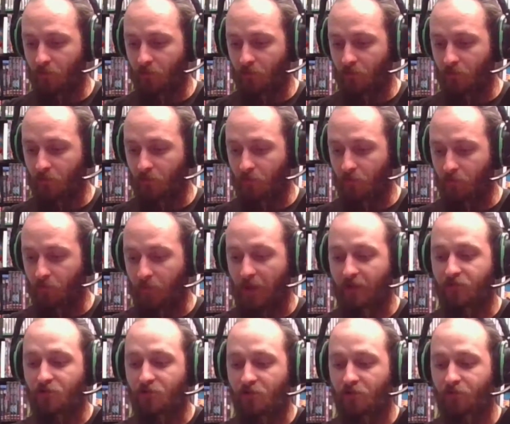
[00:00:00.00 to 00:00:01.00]

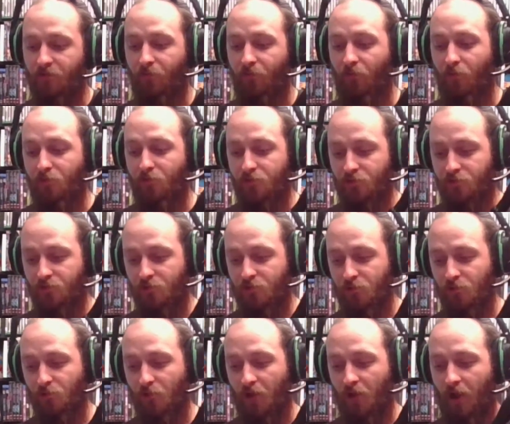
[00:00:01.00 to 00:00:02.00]
Matrix version 2
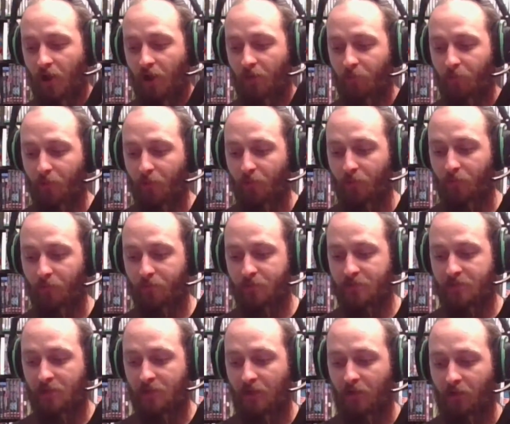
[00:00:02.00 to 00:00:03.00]
hop-up
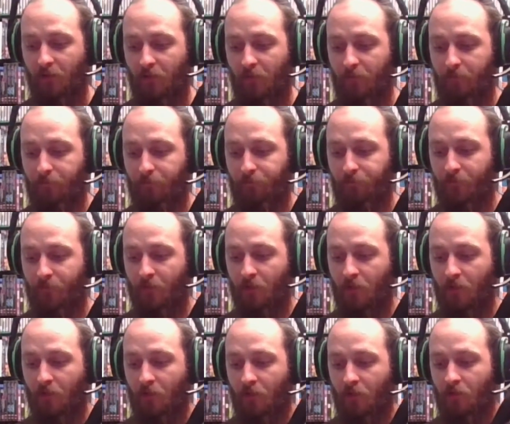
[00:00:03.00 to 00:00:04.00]
setup,
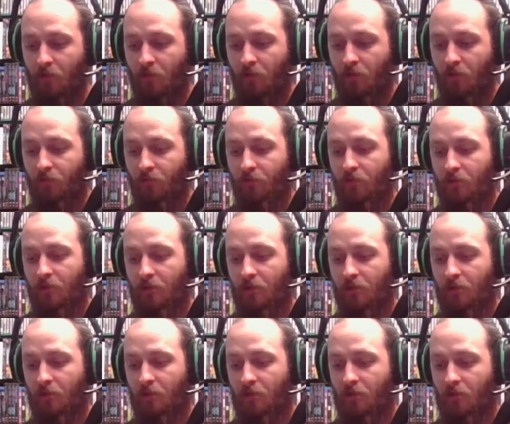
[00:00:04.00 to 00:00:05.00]

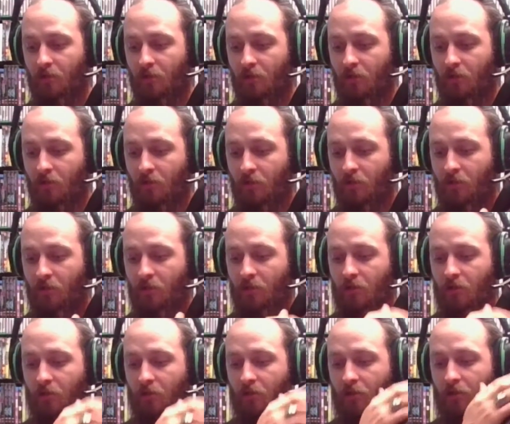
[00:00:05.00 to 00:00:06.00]
the
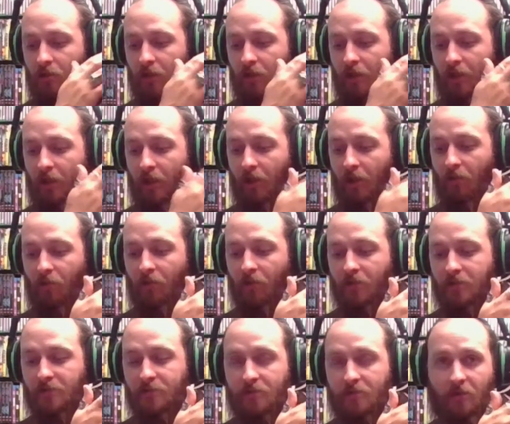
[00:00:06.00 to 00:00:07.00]

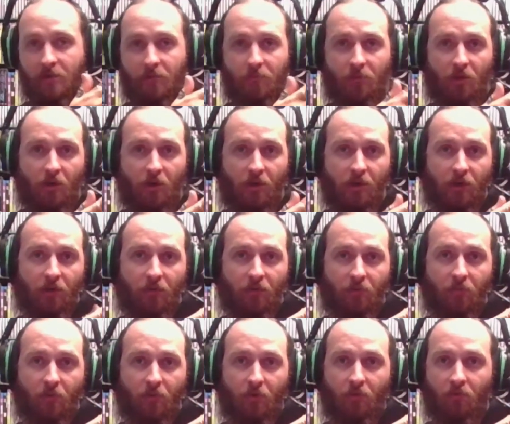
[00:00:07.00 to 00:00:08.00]
Ares M-Lock outer
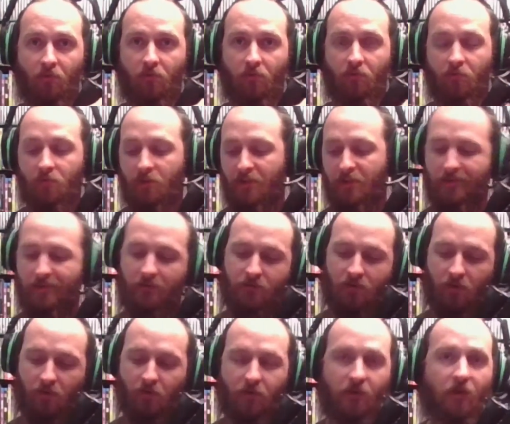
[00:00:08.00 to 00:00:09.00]
barrel, and sorry,
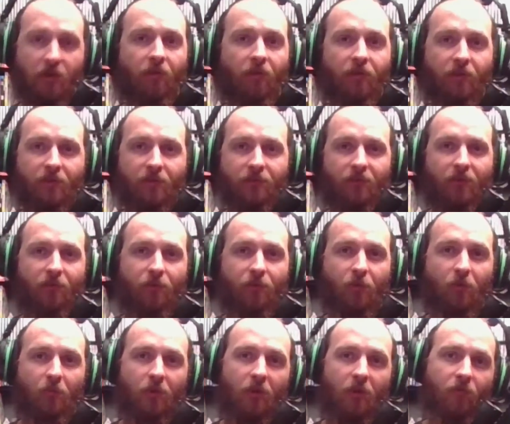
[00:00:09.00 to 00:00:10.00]
the other things that are throwing me
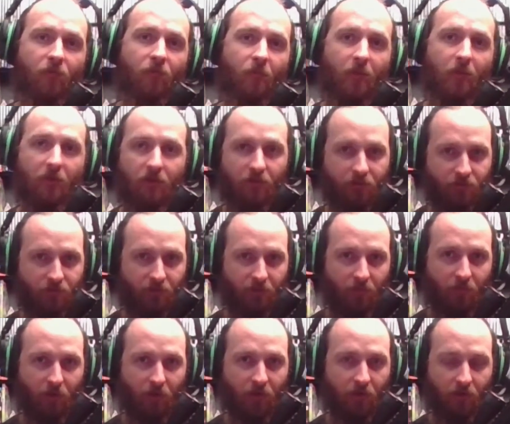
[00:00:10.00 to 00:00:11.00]
off on my list are
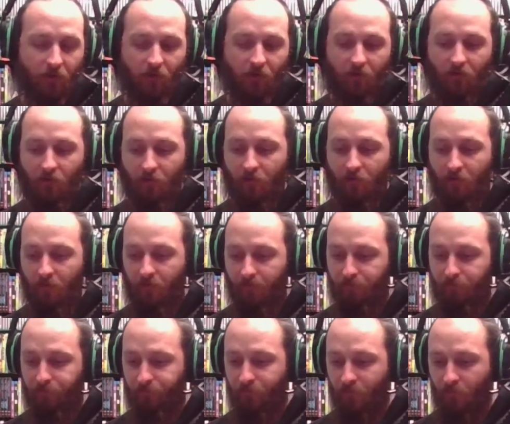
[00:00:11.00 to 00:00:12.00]
my
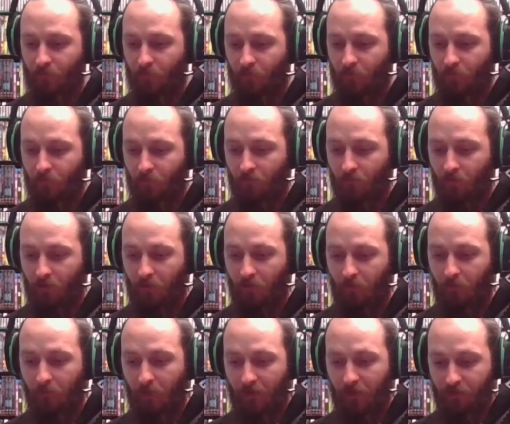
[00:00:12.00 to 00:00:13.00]
my
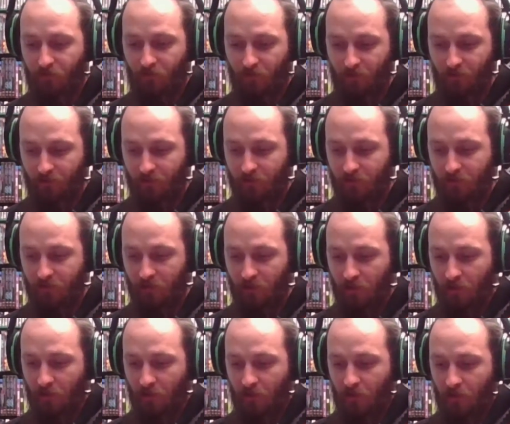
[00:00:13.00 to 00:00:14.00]
Matrix,
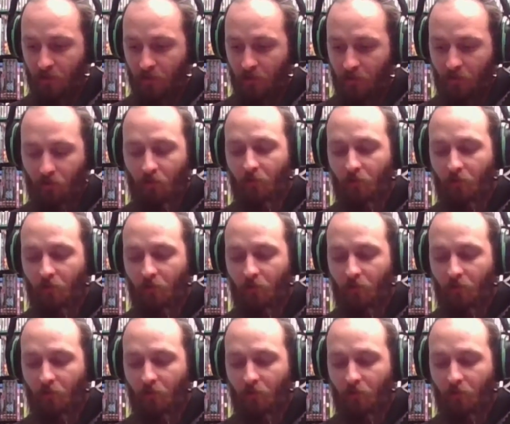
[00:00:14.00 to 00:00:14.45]
or